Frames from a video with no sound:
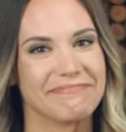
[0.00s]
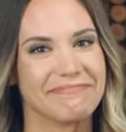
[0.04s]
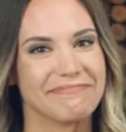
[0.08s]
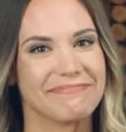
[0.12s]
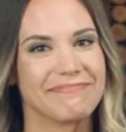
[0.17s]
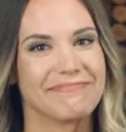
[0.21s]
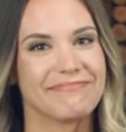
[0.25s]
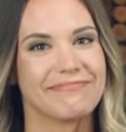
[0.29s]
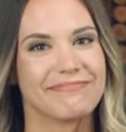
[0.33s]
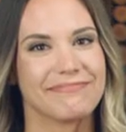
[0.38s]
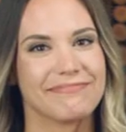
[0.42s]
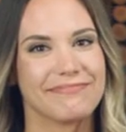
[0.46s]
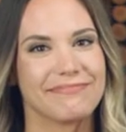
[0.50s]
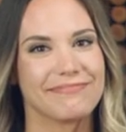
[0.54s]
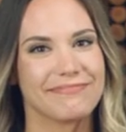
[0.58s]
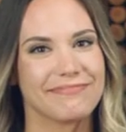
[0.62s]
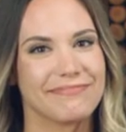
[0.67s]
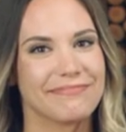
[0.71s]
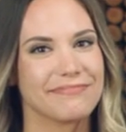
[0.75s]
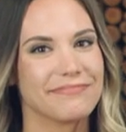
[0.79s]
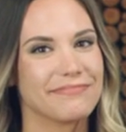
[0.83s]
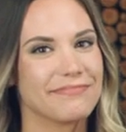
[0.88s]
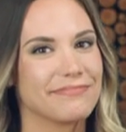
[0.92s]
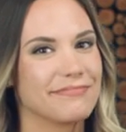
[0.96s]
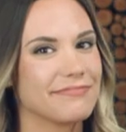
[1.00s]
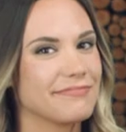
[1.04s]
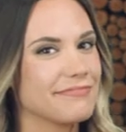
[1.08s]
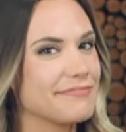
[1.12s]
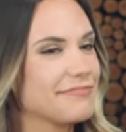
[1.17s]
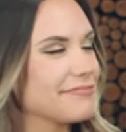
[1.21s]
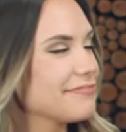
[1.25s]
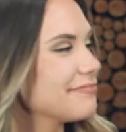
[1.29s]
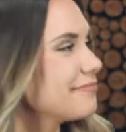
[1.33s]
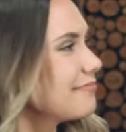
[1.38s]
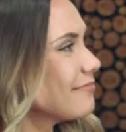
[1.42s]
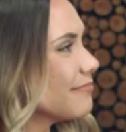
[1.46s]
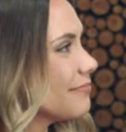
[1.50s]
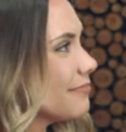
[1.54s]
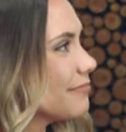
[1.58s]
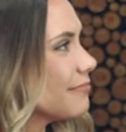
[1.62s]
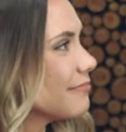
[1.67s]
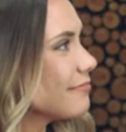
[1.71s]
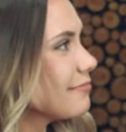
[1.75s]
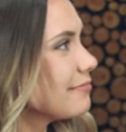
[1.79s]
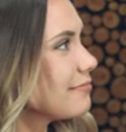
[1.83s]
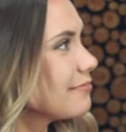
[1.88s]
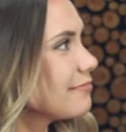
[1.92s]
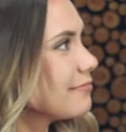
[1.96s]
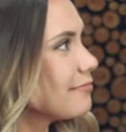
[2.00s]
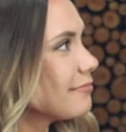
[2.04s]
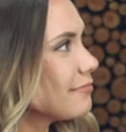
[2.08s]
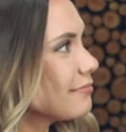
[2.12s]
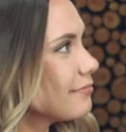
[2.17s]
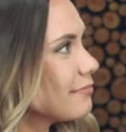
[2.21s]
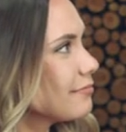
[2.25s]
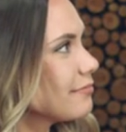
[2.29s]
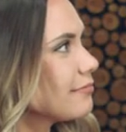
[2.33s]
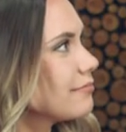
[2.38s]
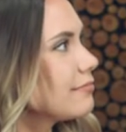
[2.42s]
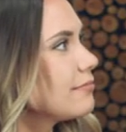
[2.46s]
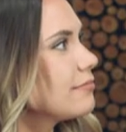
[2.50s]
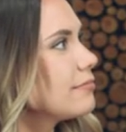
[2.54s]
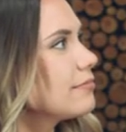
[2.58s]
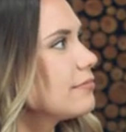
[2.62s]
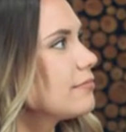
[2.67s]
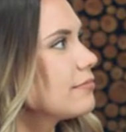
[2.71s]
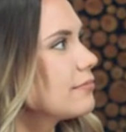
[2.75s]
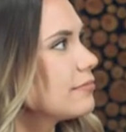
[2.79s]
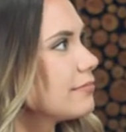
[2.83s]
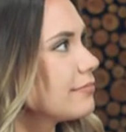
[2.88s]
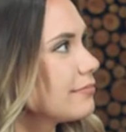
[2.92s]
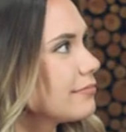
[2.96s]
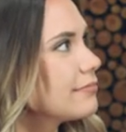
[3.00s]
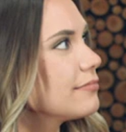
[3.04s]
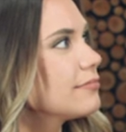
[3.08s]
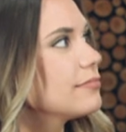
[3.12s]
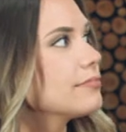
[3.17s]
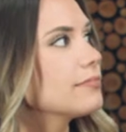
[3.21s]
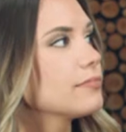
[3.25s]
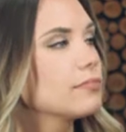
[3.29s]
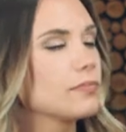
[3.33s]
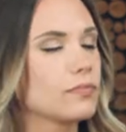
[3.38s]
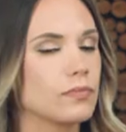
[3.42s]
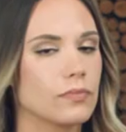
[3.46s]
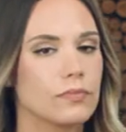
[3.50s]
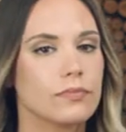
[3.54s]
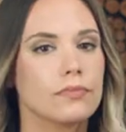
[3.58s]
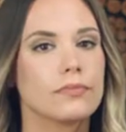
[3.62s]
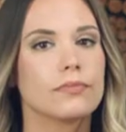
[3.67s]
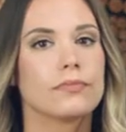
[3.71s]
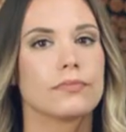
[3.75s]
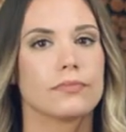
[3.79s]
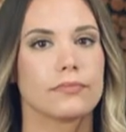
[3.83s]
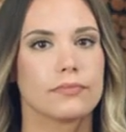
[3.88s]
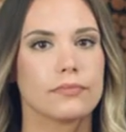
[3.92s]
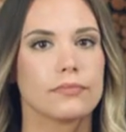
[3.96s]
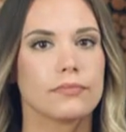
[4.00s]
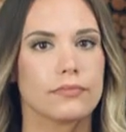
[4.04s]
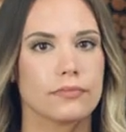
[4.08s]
No words are spoken by the person on screen.